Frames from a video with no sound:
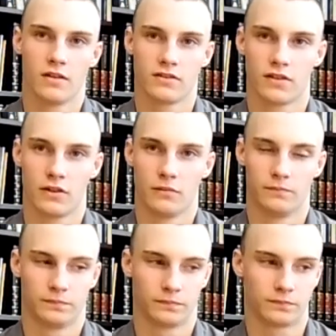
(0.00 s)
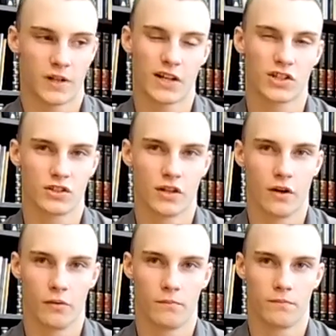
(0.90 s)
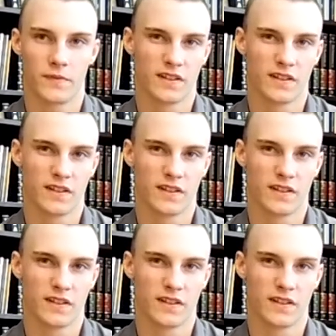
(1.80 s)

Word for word: So I just know